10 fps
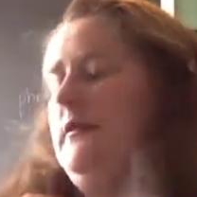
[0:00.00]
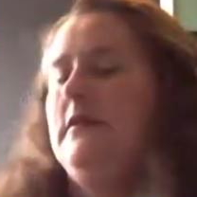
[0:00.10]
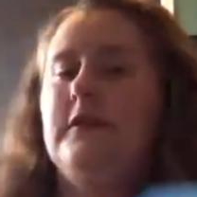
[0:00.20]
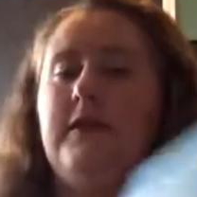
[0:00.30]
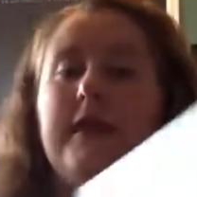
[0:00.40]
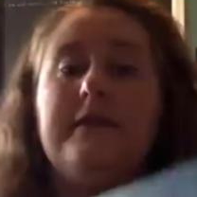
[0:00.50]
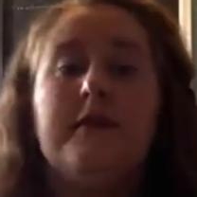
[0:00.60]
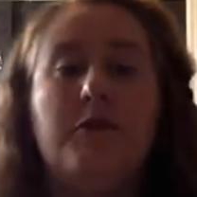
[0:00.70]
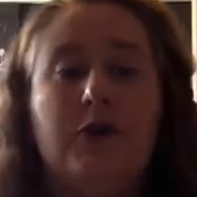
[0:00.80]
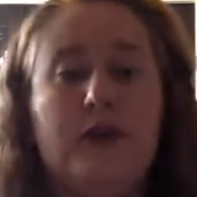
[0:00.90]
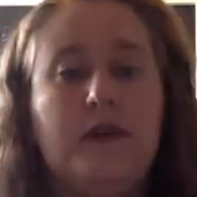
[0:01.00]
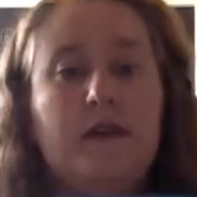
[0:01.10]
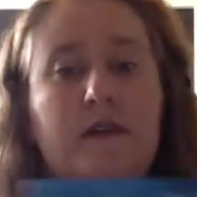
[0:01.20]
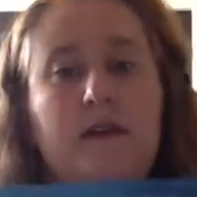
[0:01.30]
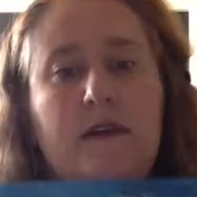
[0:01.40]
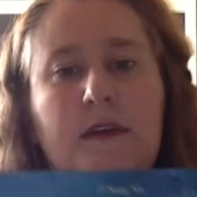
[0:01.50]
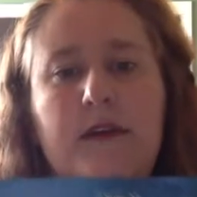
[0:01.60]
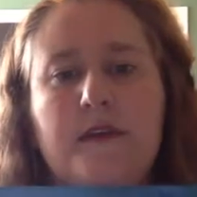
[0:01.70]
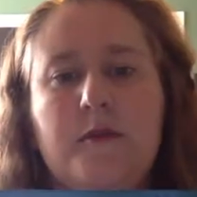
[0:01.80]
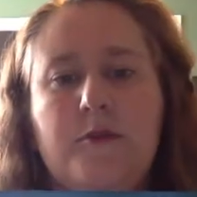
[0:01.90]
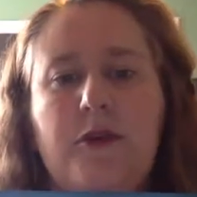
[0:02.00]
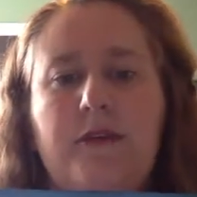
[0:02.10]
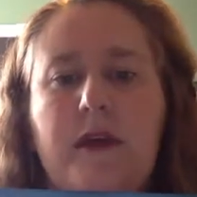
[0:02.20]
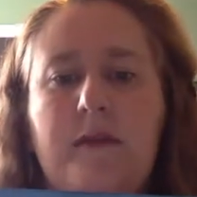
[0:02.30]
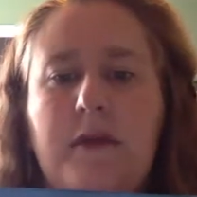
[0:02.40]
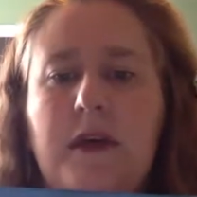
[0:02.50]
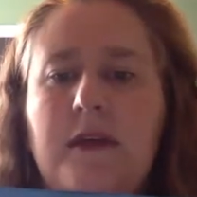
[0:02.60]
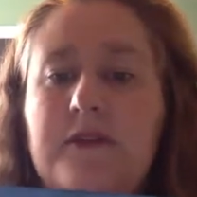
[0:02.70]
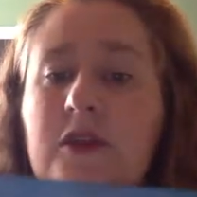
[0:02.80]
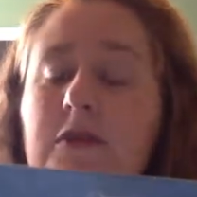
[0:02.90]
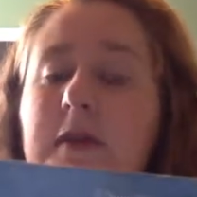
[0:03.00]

So that's the book. Snow